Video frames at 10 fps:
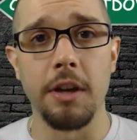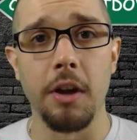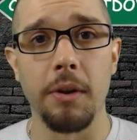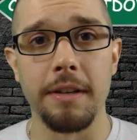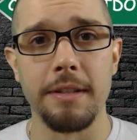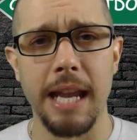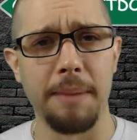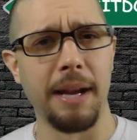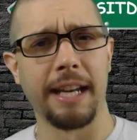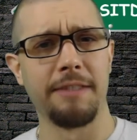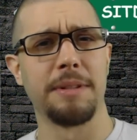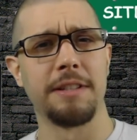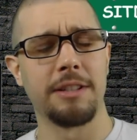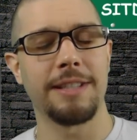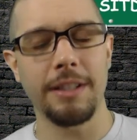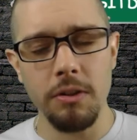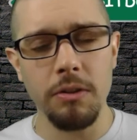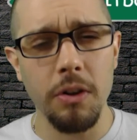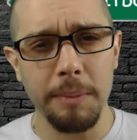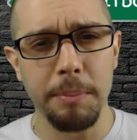And Sam kind of gives him this. He's like, "No,
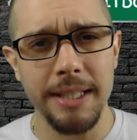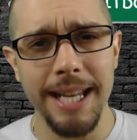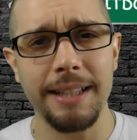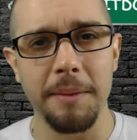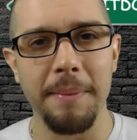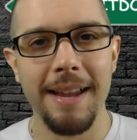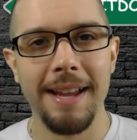like protect them."